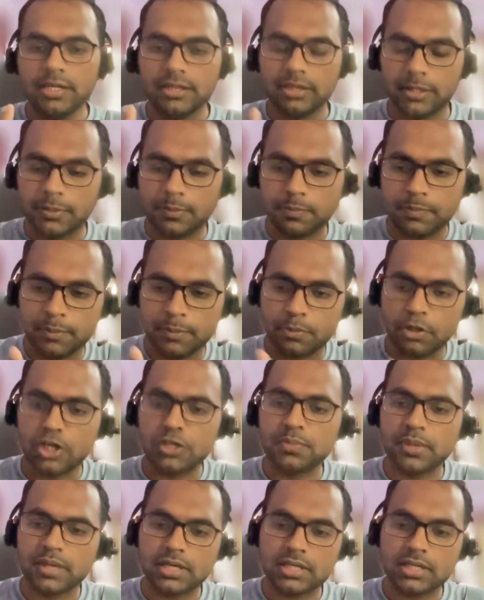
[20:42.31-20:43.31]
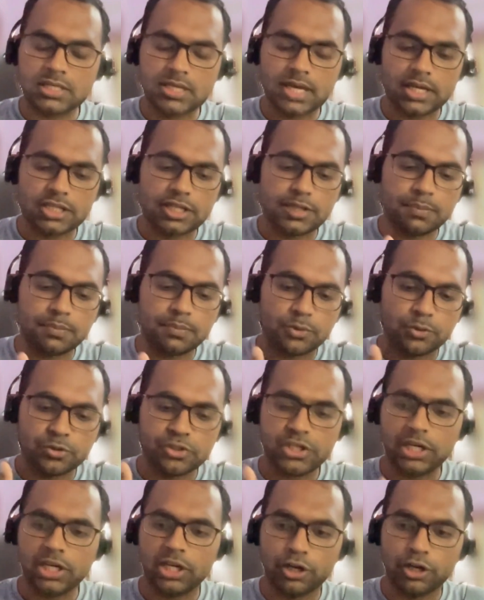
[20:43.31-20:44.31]
the prospect is actually
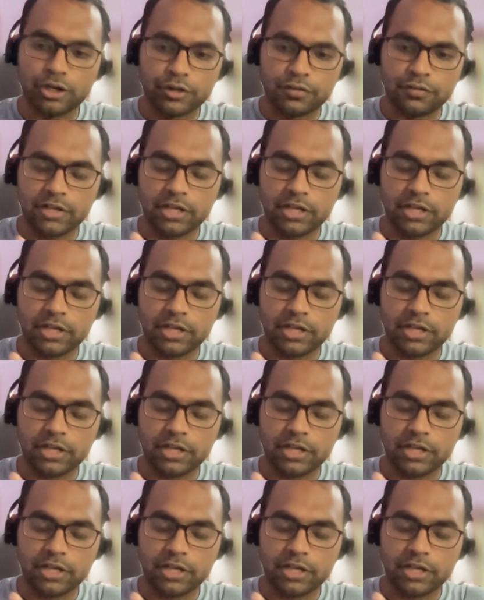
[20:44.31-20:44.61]
posting a lot of